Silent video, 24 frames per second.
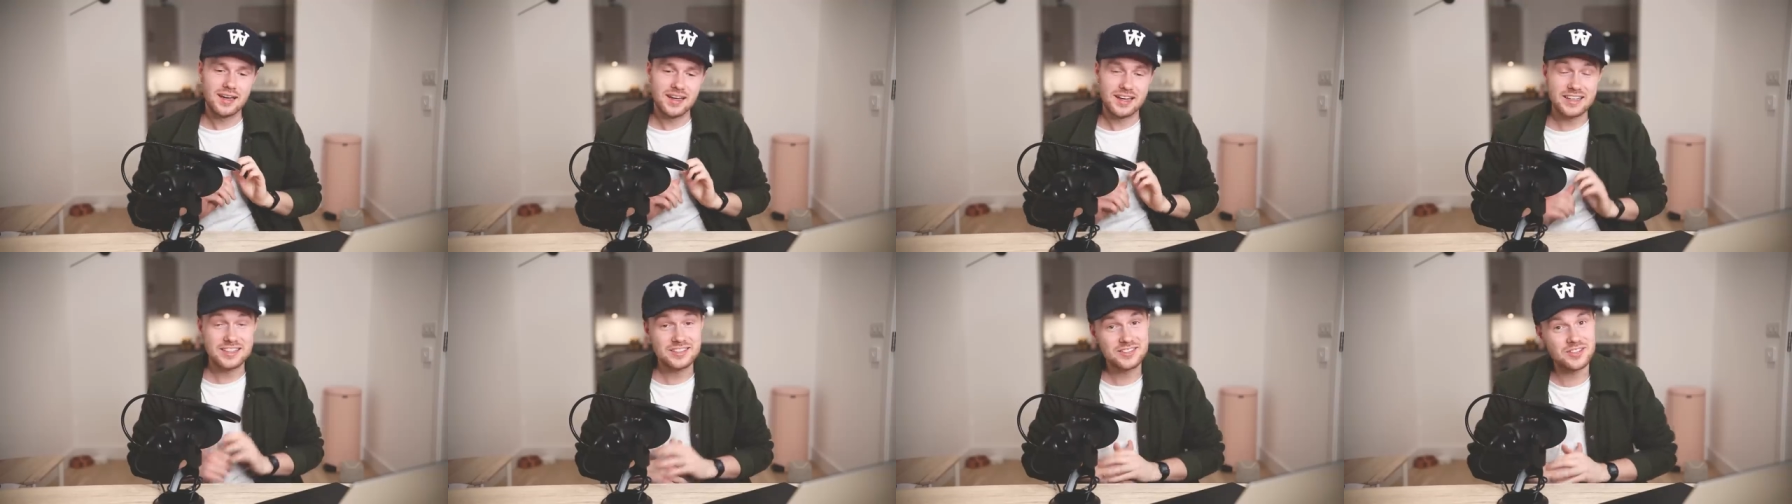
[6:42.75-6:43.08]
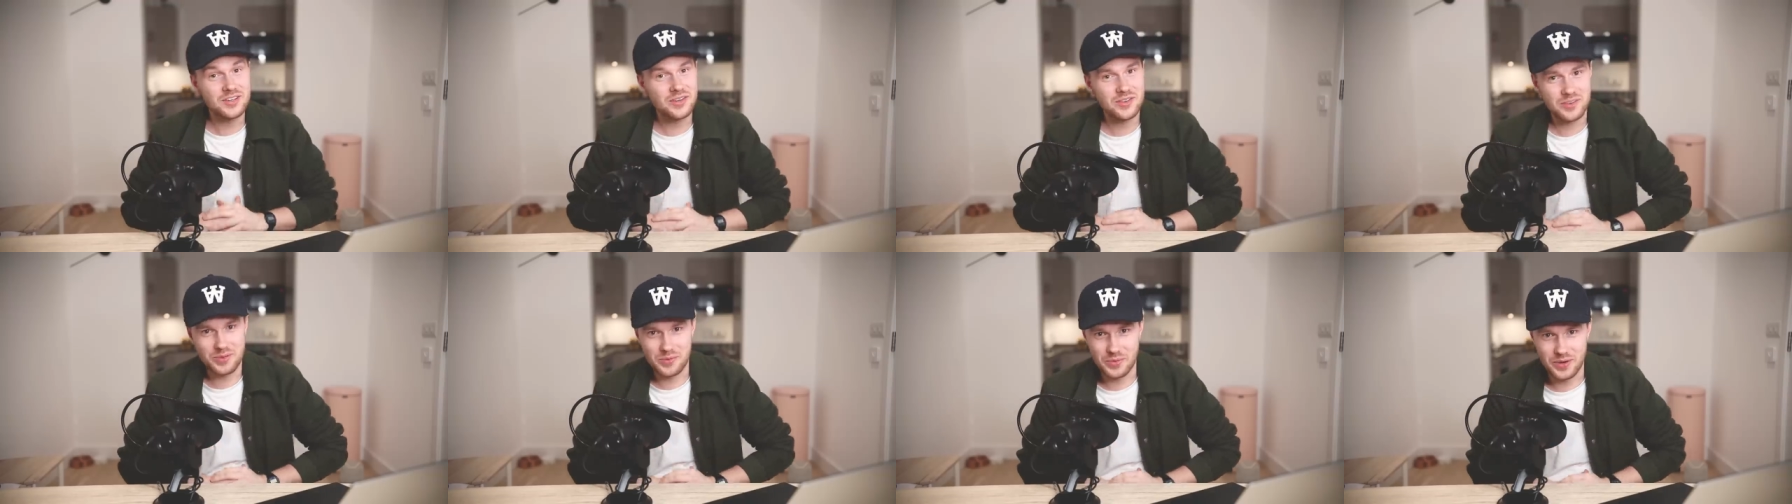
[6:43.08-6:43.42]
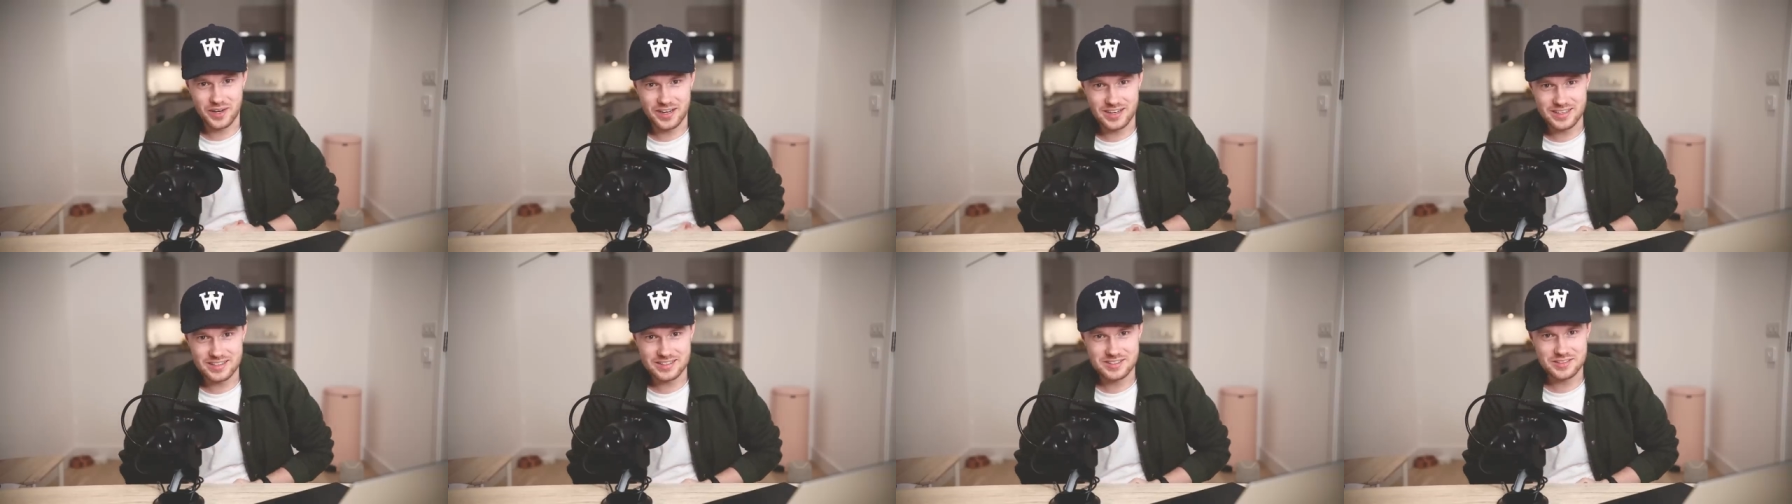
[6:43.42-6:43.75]
is not the
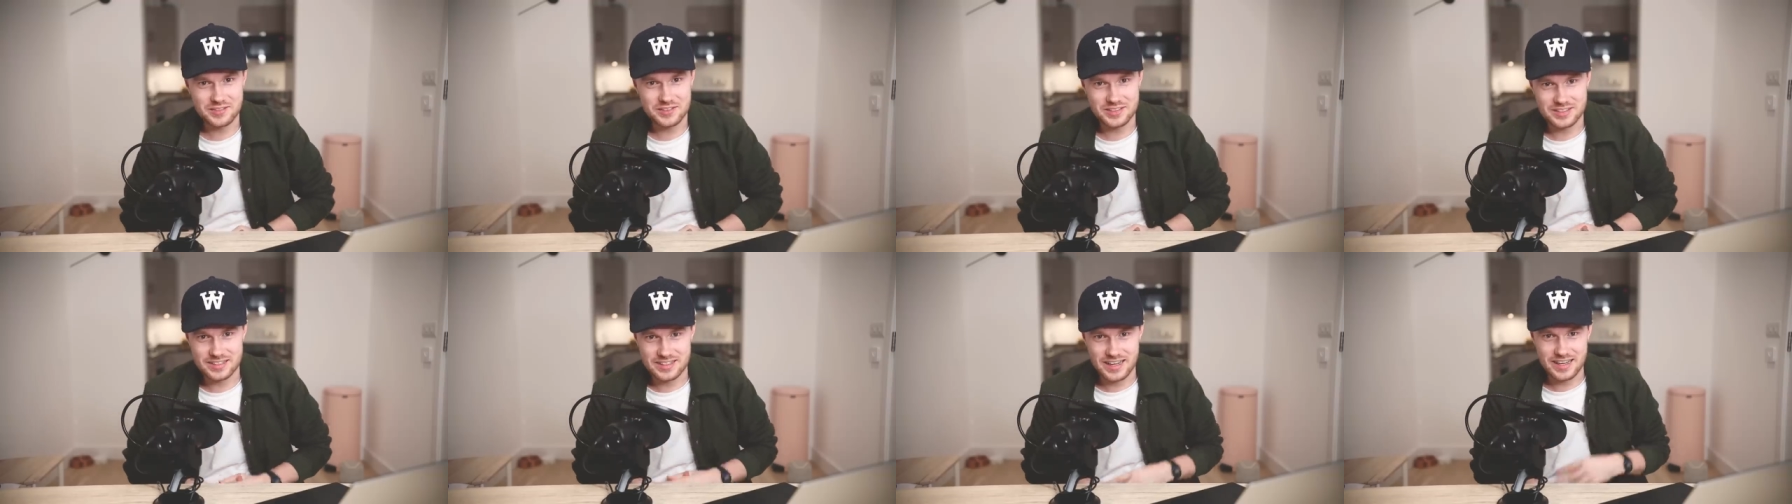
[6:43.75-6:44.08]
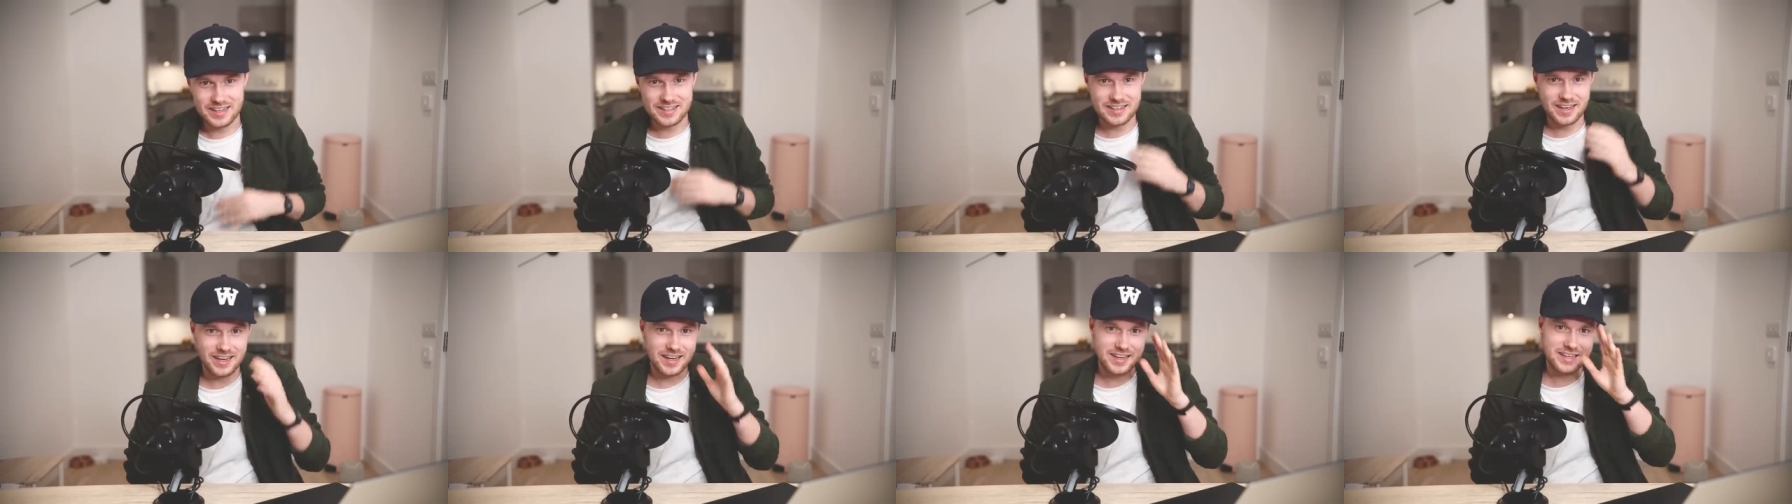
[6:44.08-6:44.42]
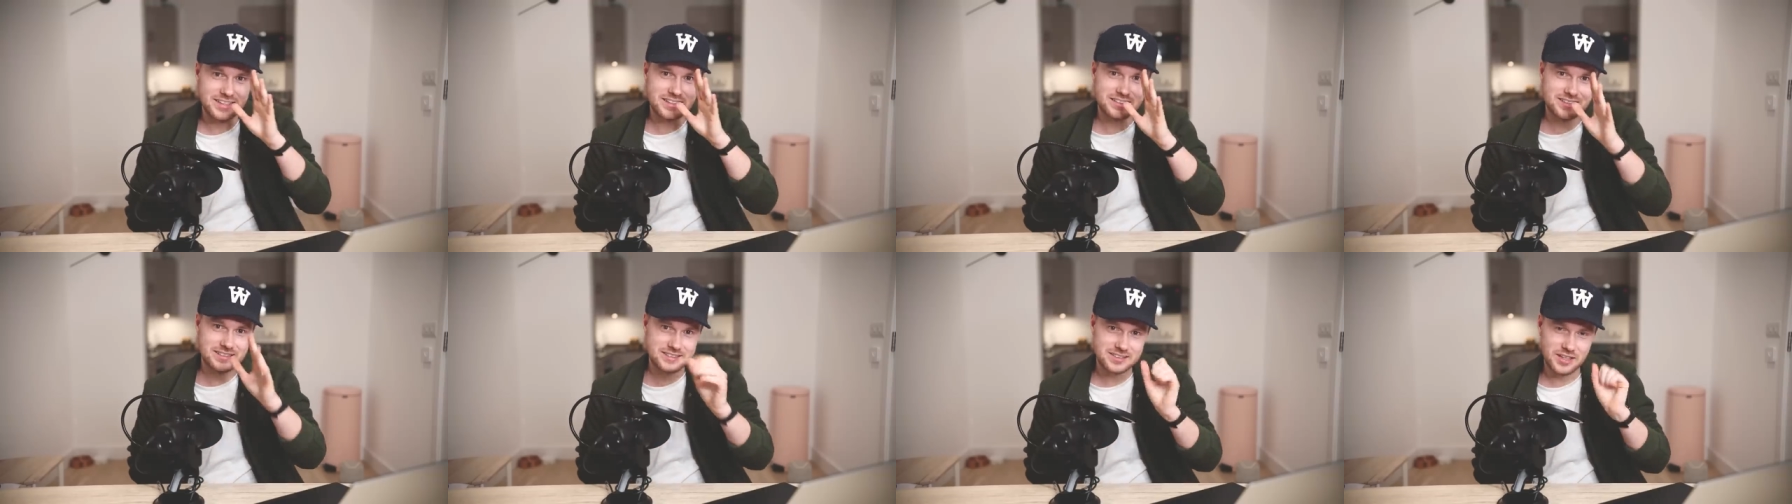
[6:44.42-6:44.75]
worst of the
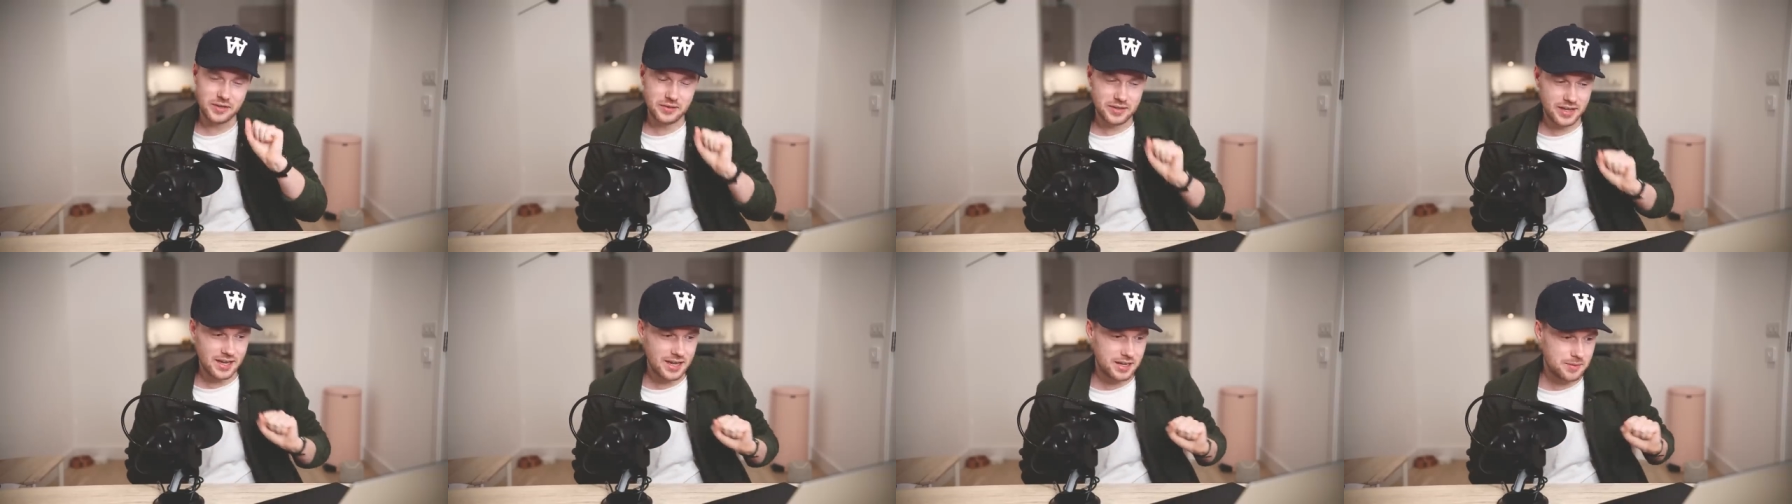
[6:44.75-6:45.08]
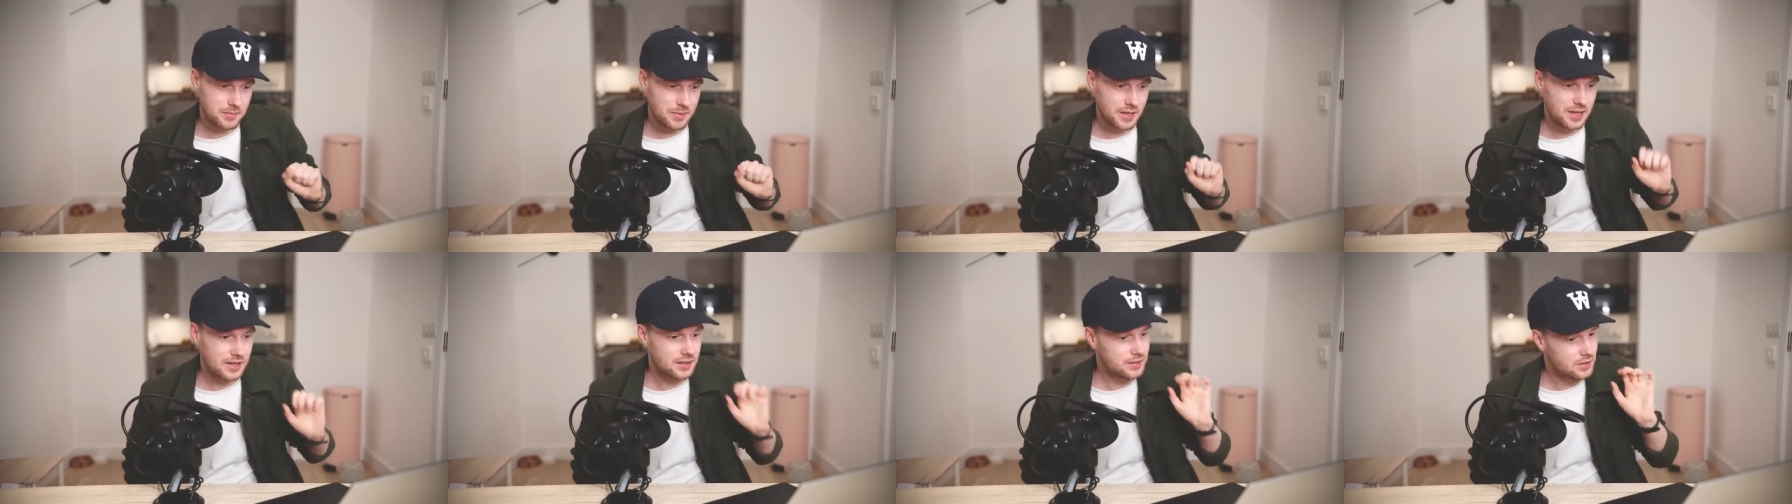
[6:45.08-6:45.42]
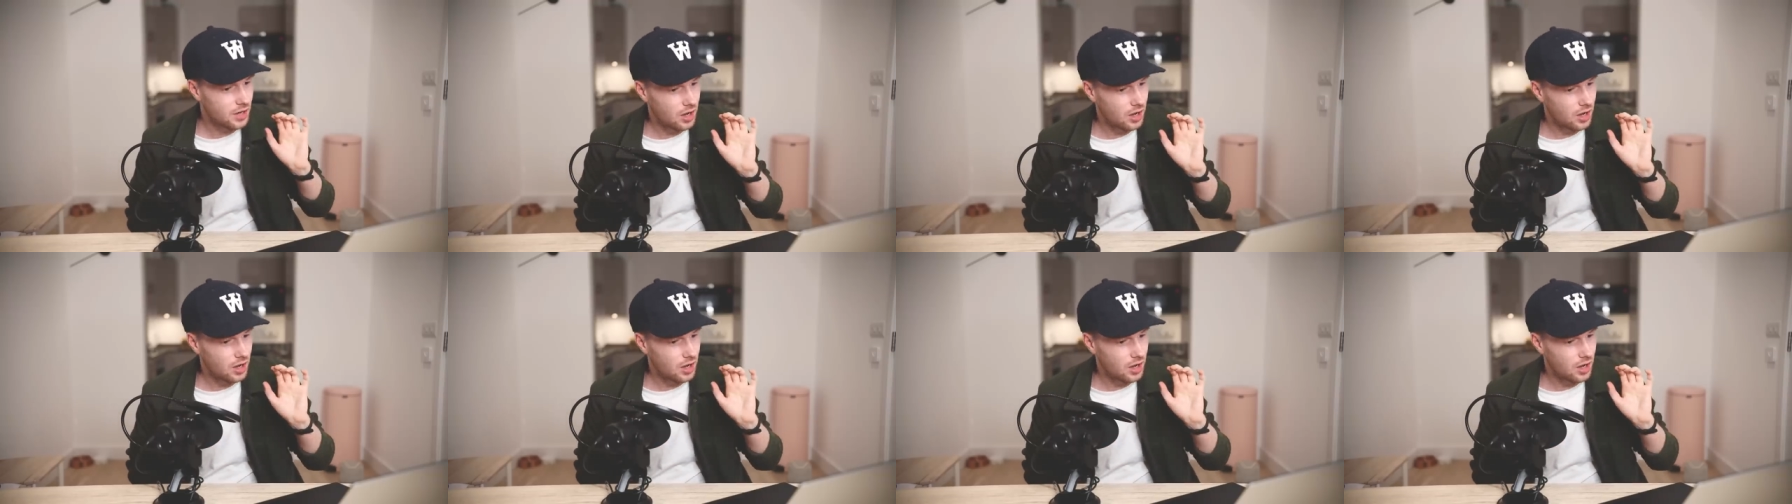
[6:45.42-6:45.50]
decade. Don't hate me.